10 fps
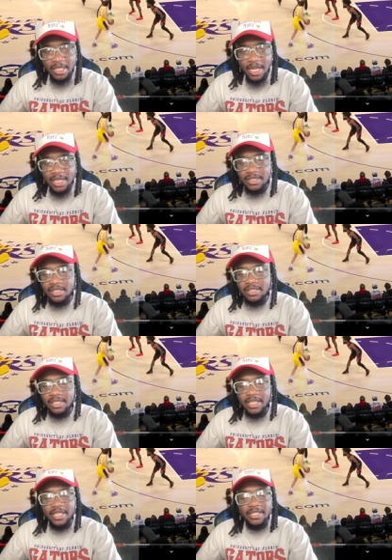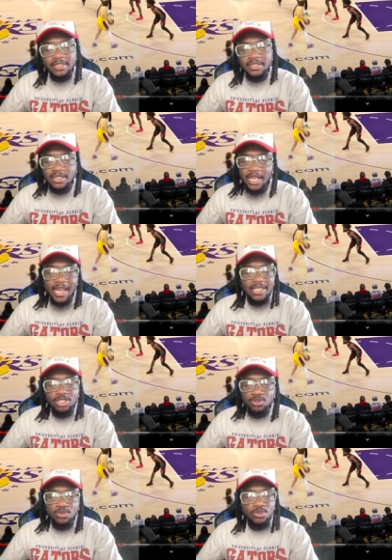I understand that Alex
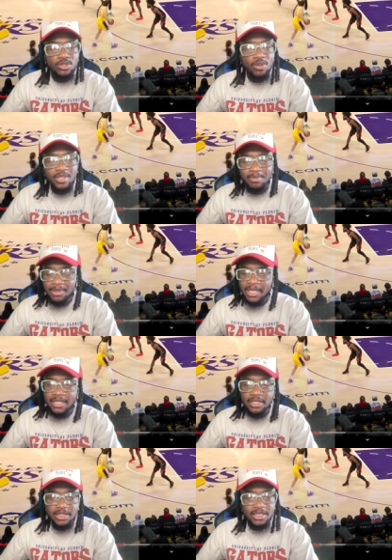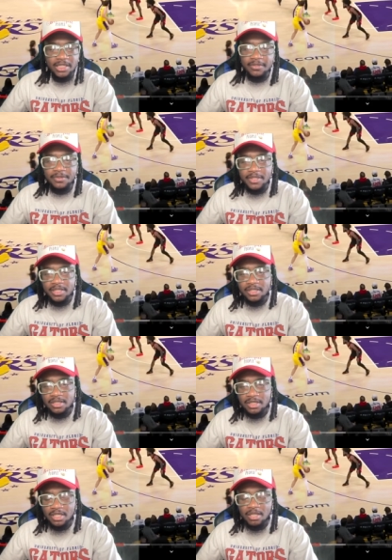Caruso can play good defense,
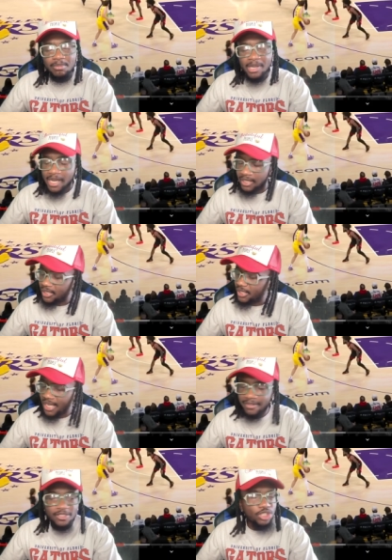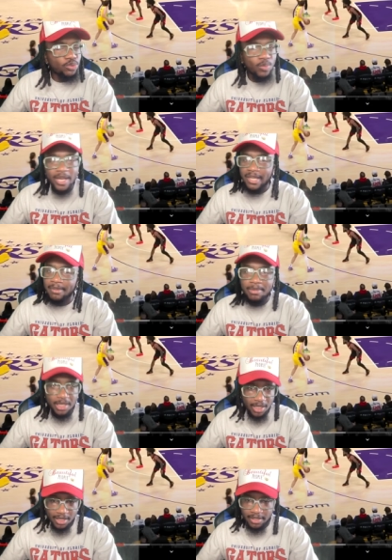but Anthony Davis is way bigger
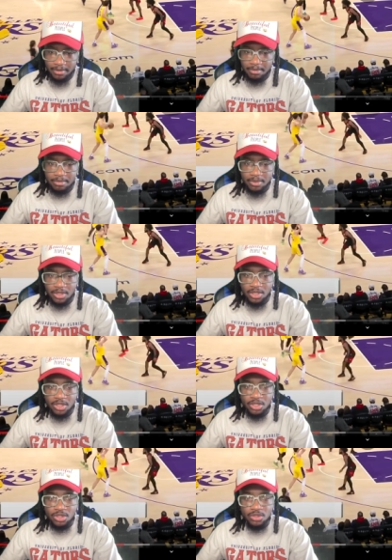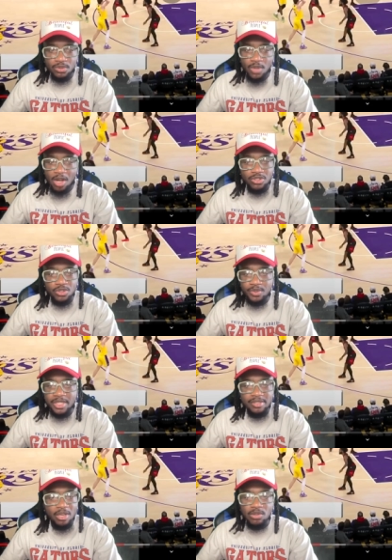than him. You Austin
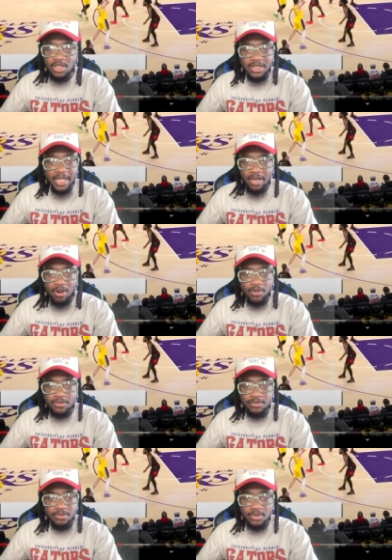Reaves, don't look that off.